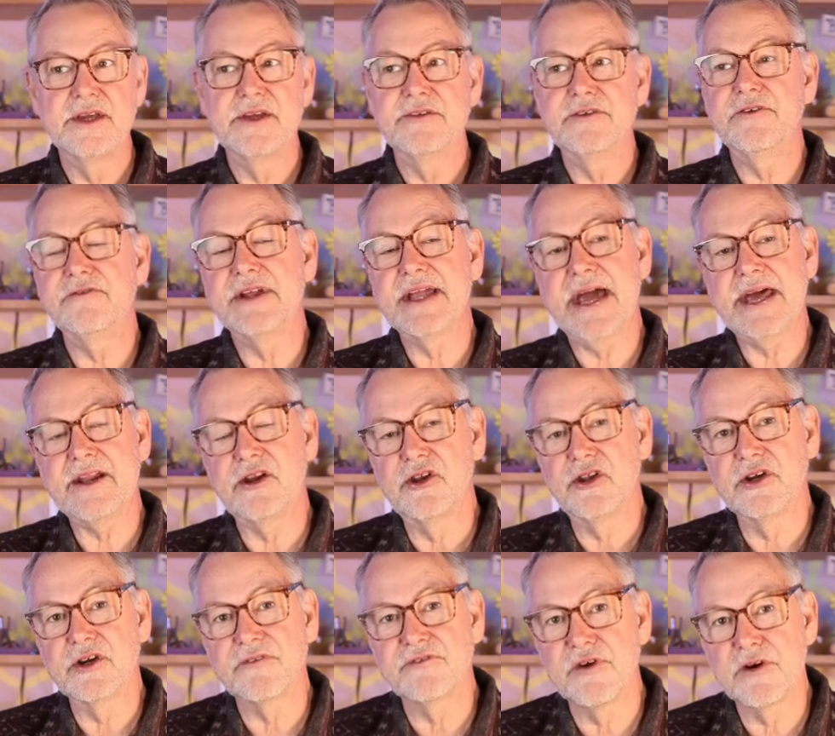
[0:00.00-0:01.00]
You've got to
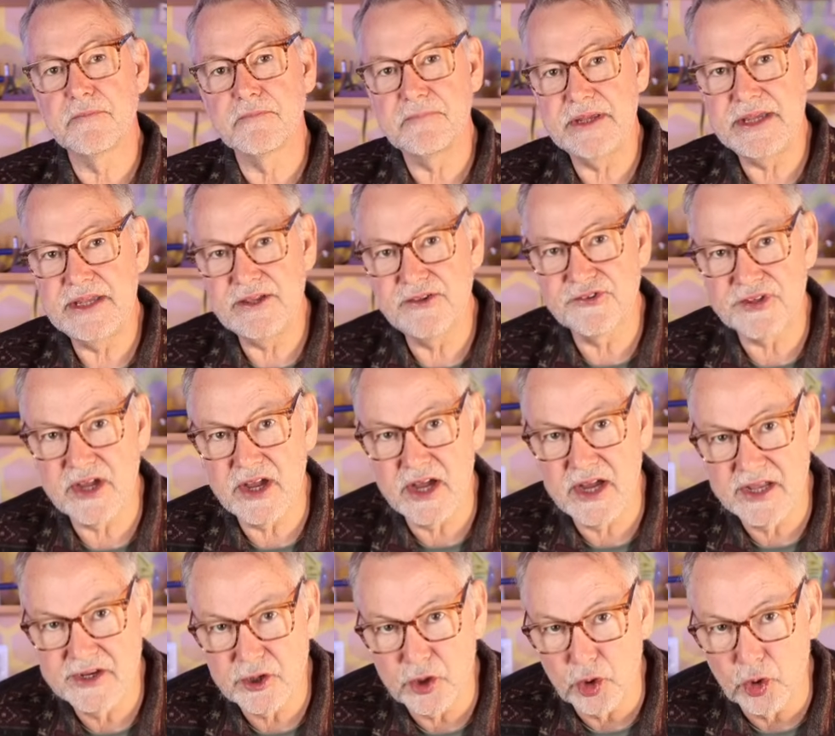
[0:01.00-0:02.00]
look for bees
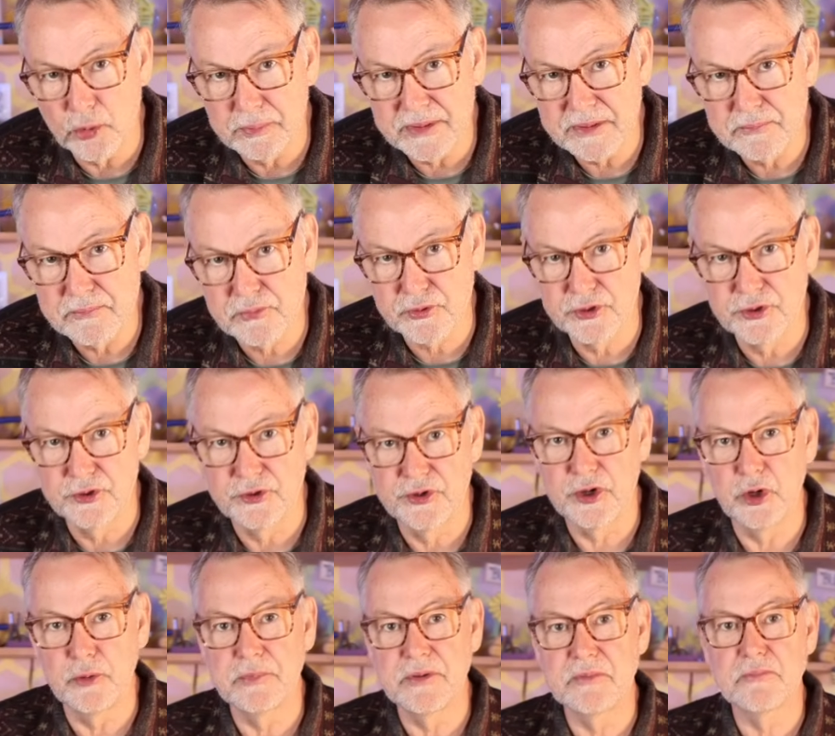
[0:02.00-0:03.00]
on open brood.
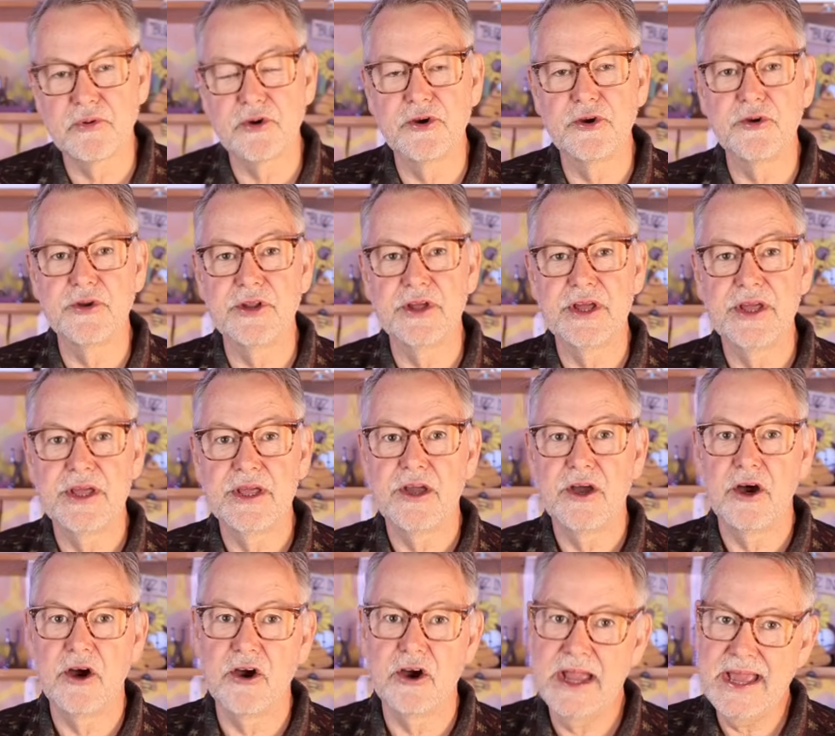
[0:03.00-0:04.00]
Open brood
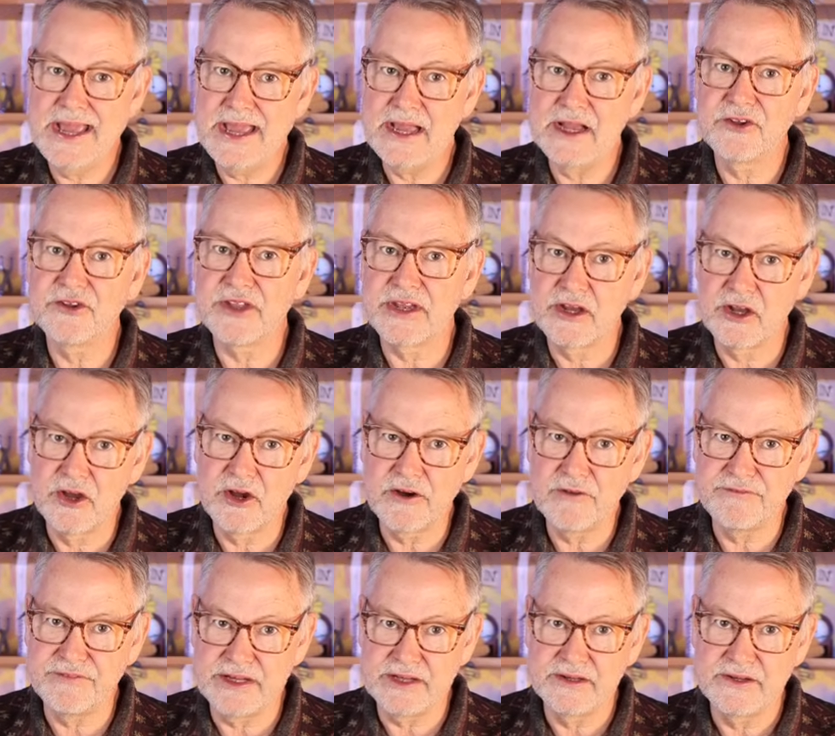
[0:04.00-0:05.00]
are eggs and
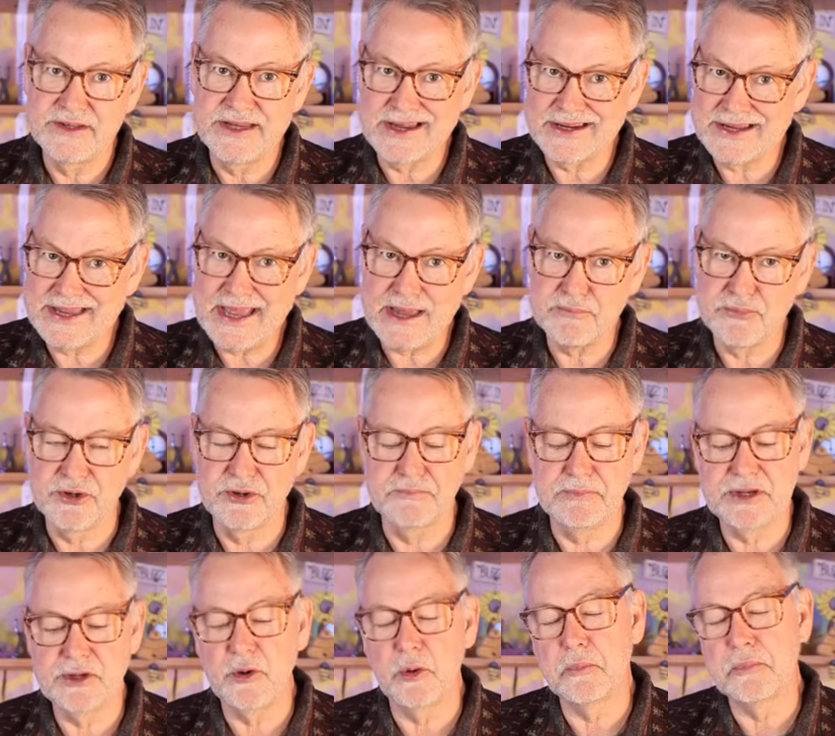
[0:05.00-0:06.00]
larvae, not cat brood.
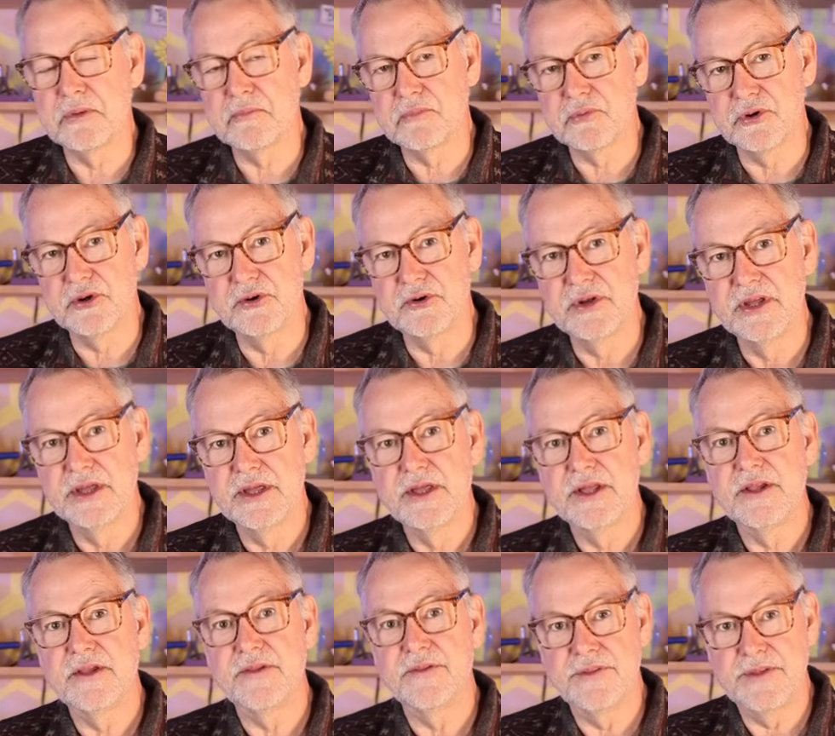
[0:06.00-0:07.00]
But open brood,
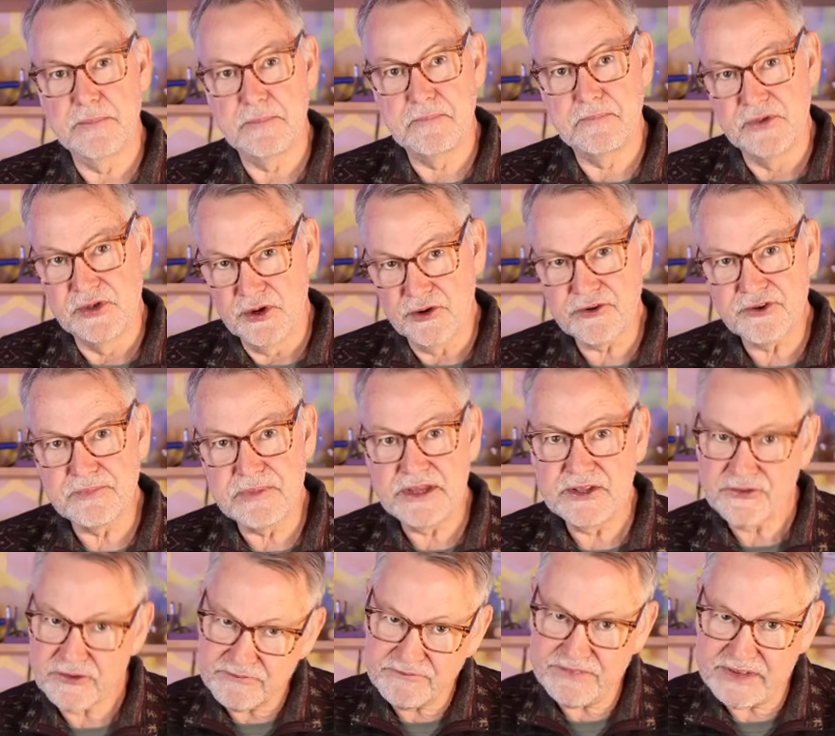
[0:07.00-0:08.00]
the nurse
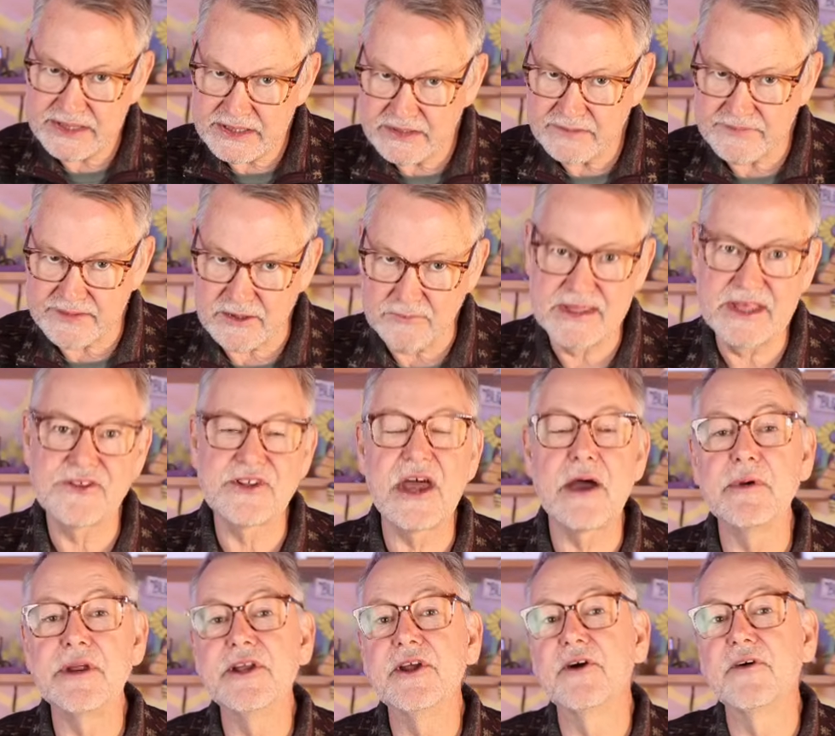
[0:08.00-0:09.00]
bees are feeding them. That's
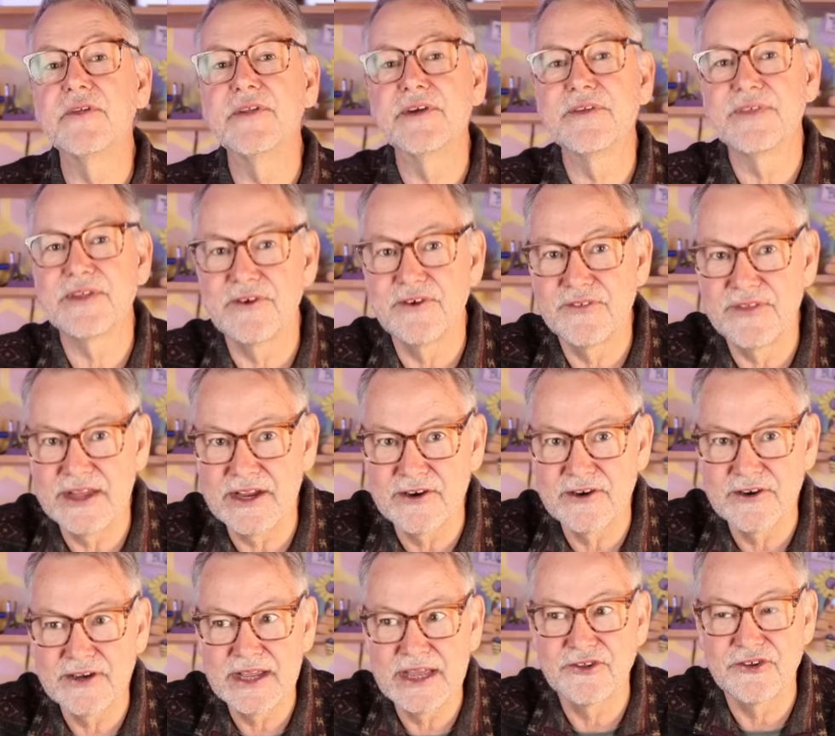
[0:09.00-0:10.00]
how we know that they're
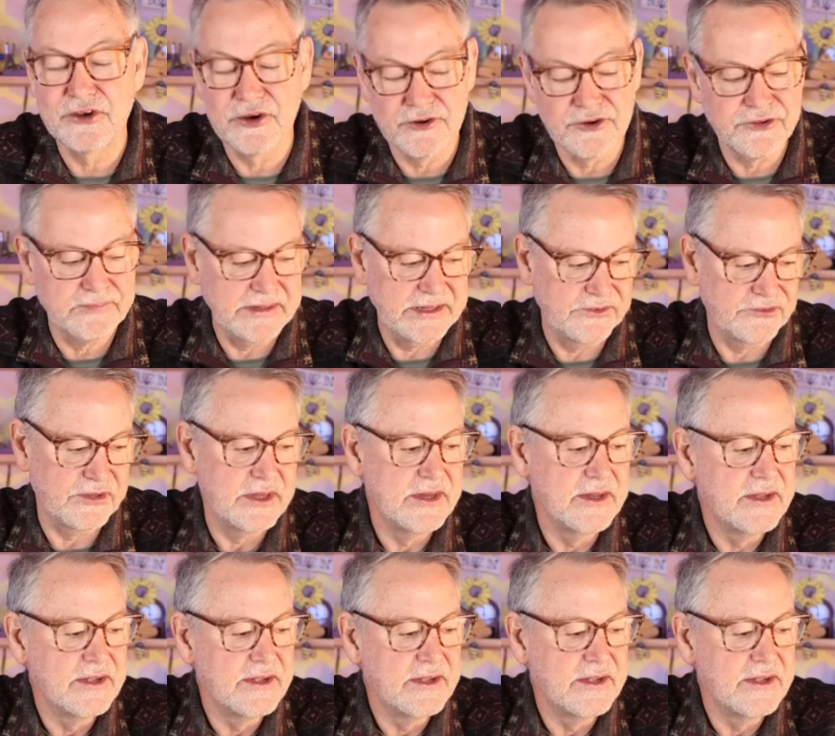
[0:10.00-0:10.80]
there as nurse bees.